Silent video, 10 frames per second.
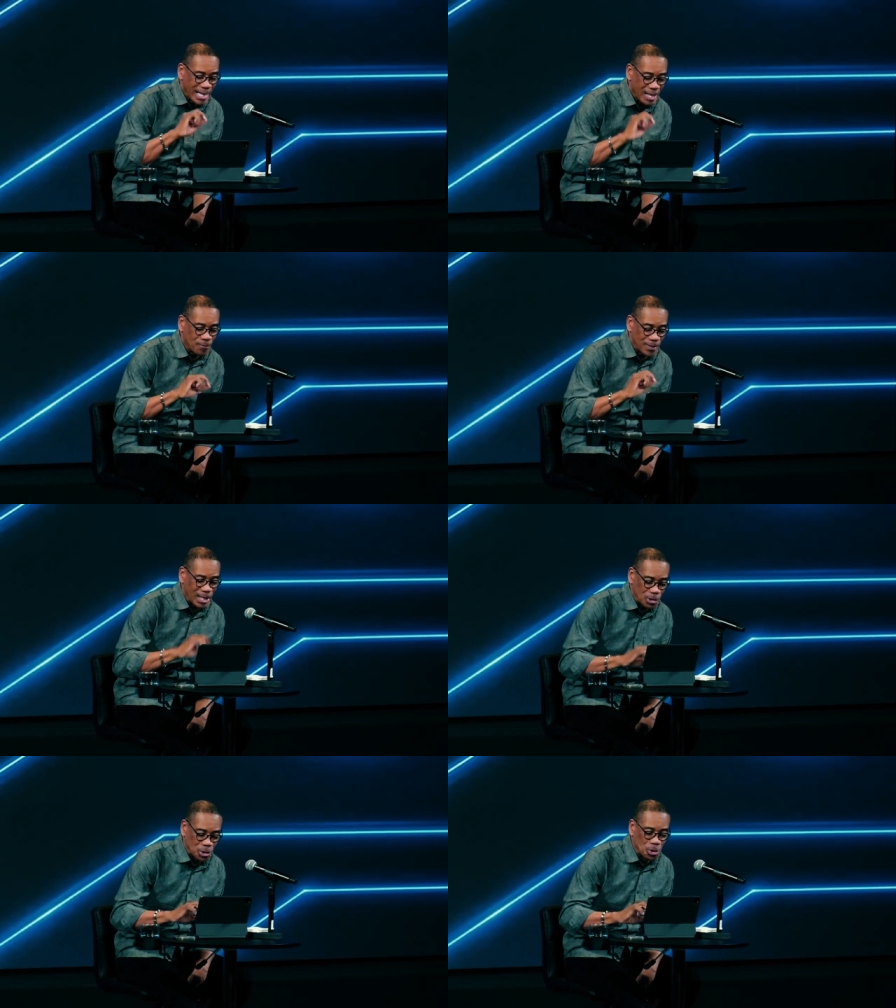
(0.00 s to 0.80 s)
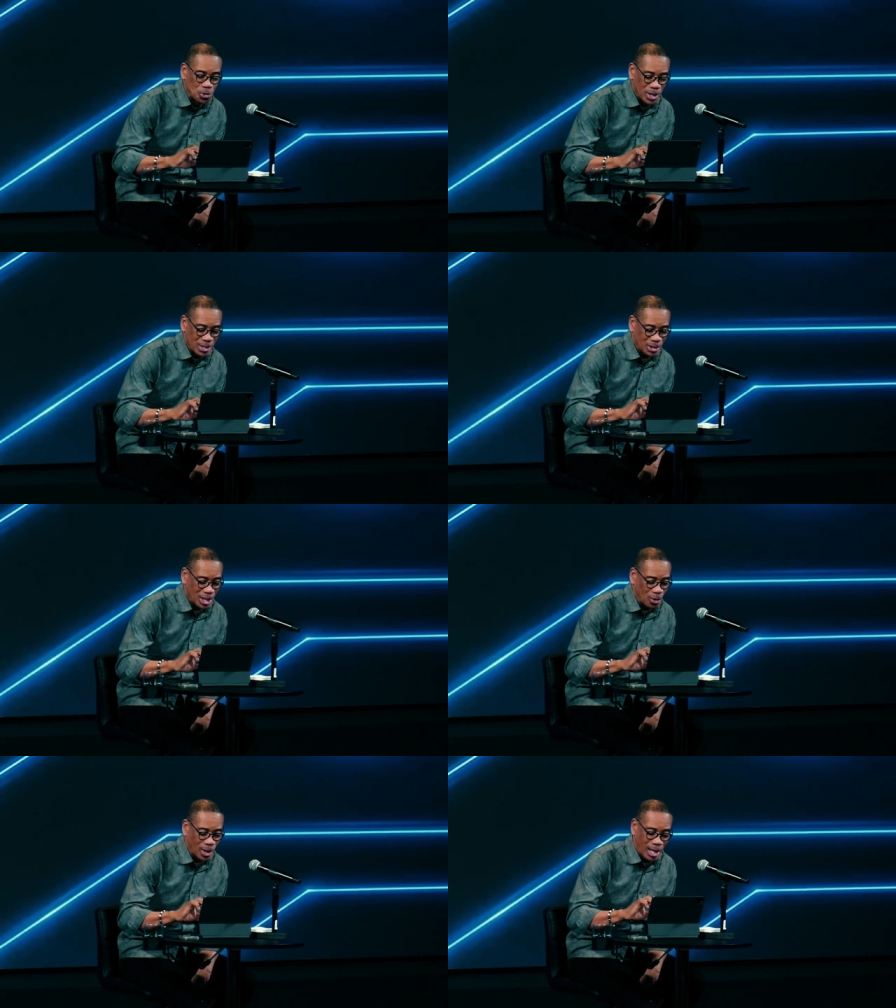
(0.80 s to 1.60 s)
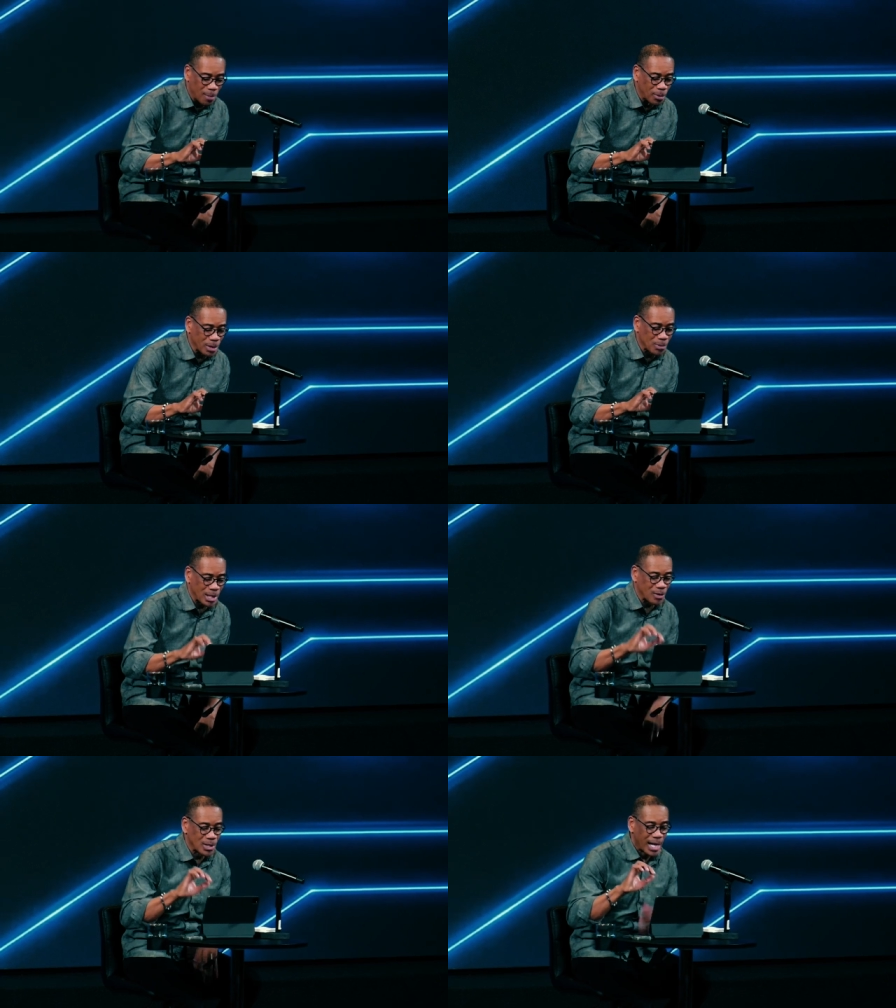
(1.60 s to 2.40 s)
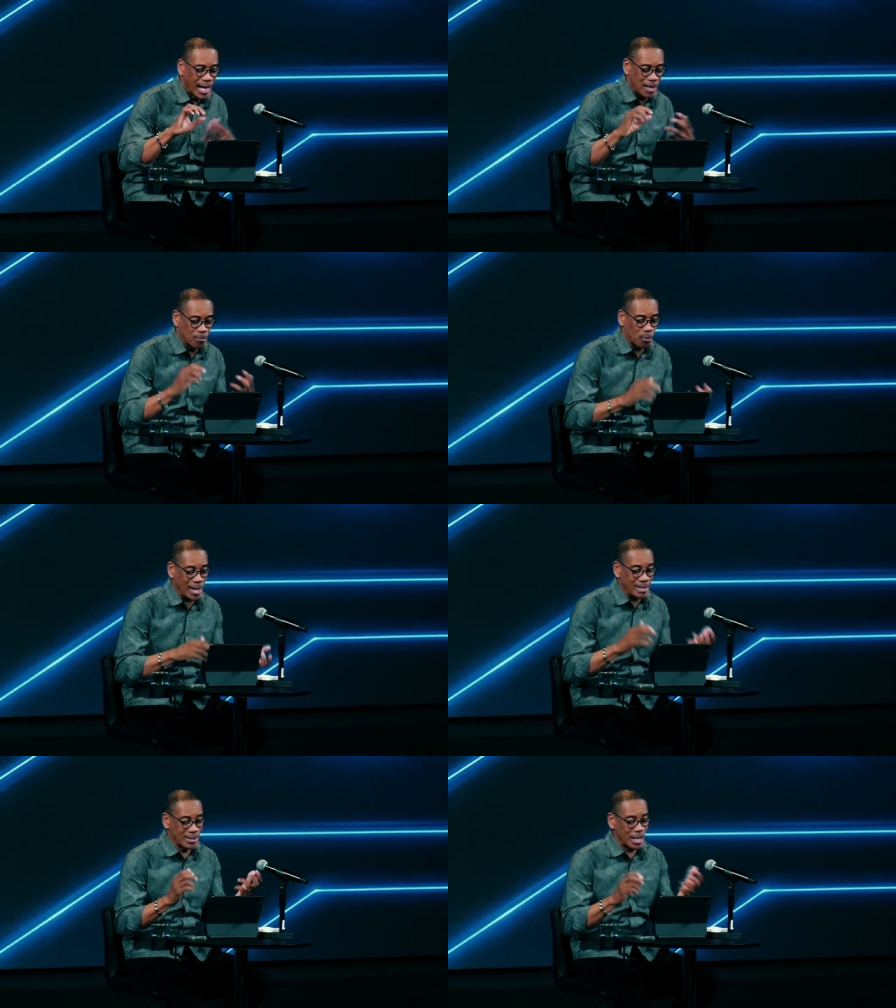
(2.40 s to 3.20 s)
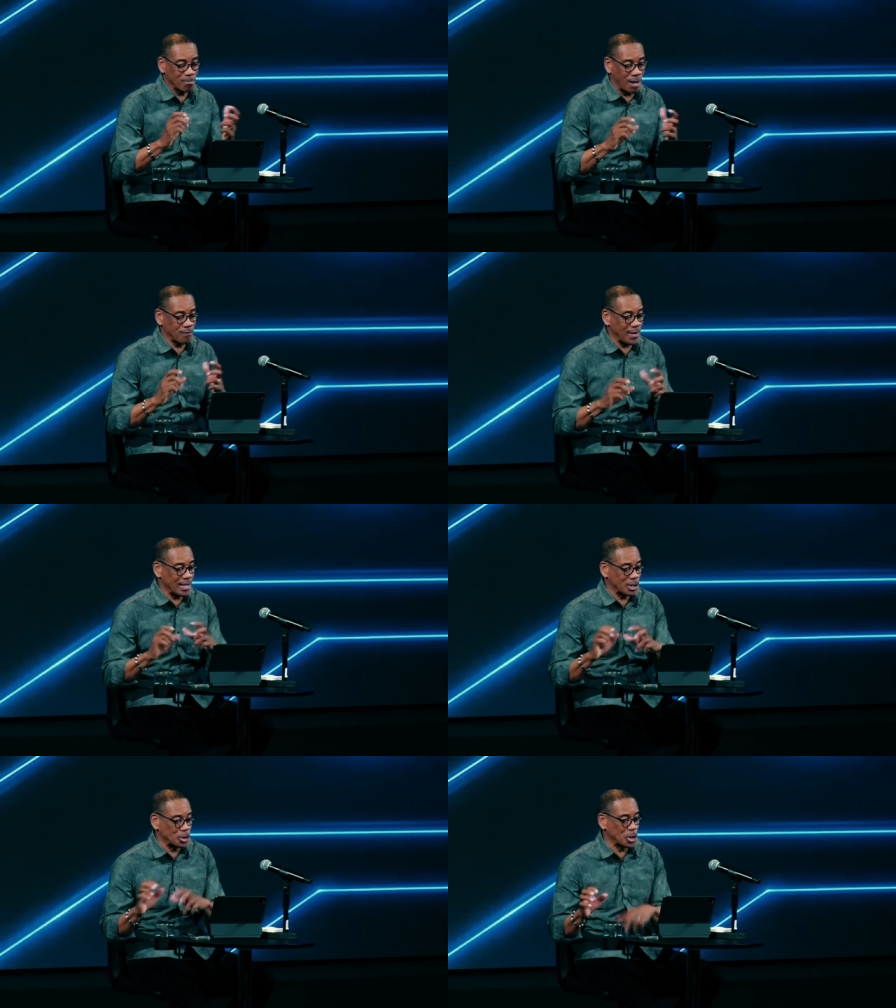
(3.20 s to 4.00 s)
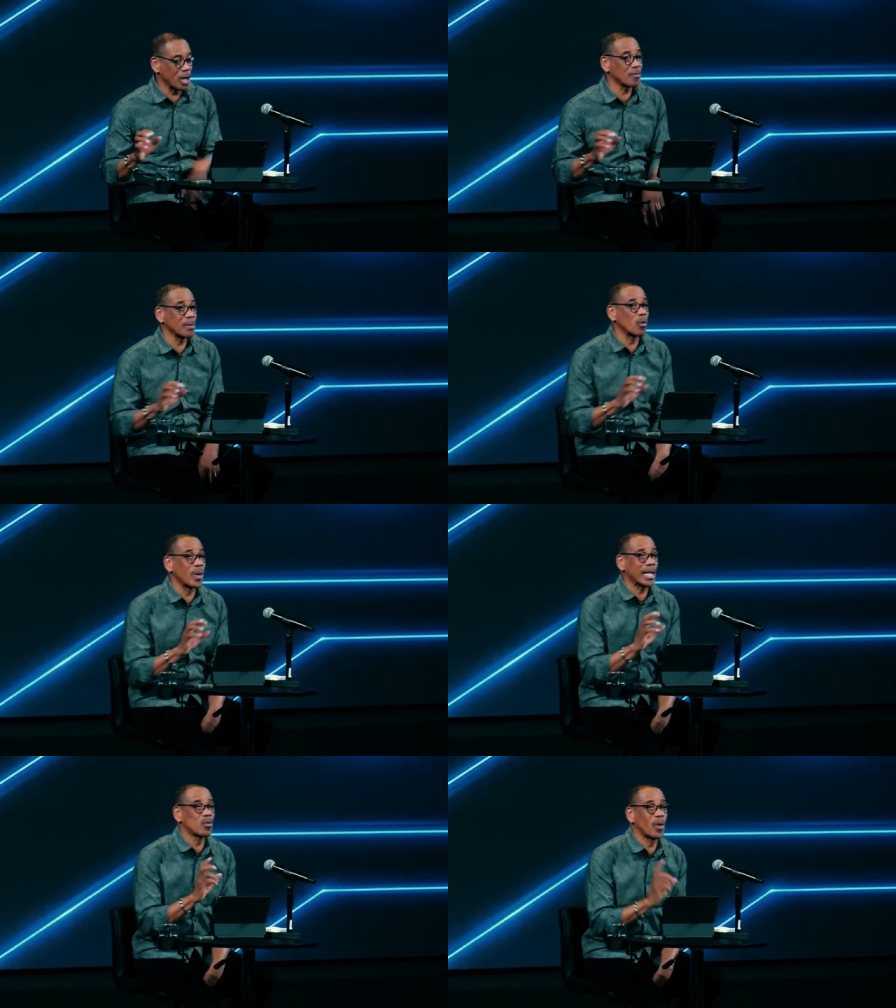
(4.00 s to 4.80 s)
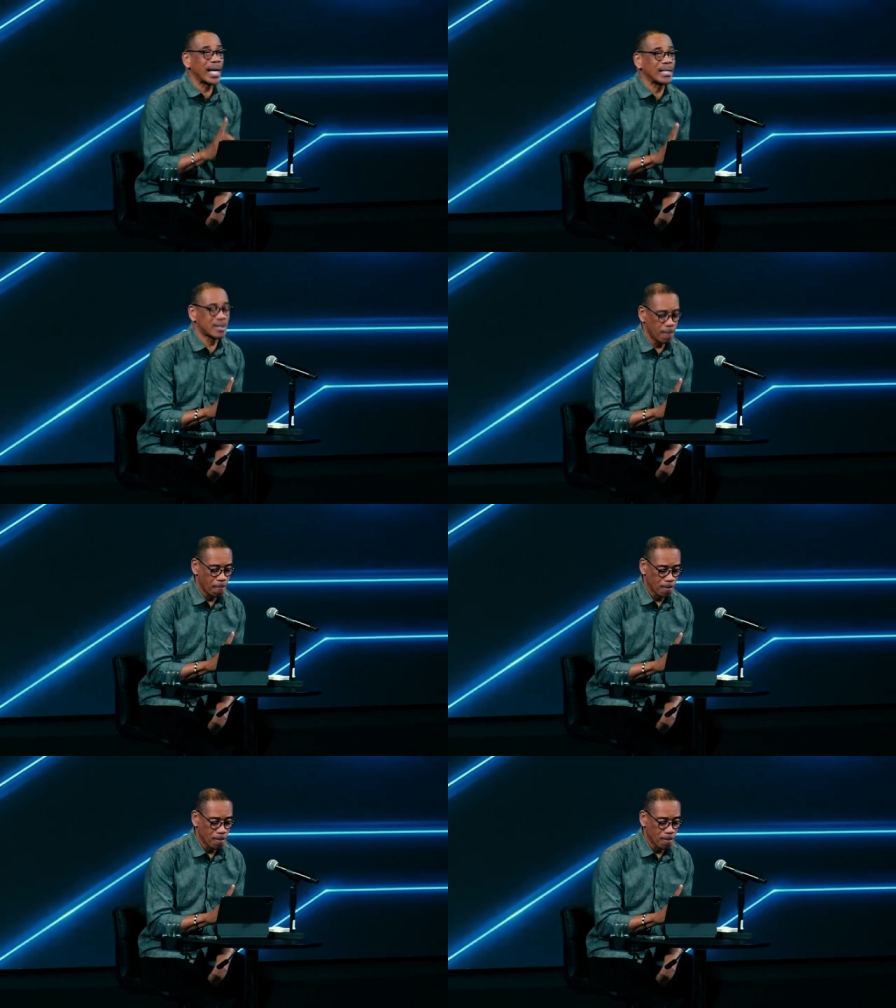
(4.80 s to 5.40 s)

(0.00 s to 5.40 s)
if they do this, they'll humble themselves and pray, seek my face and turn from the wicked ways,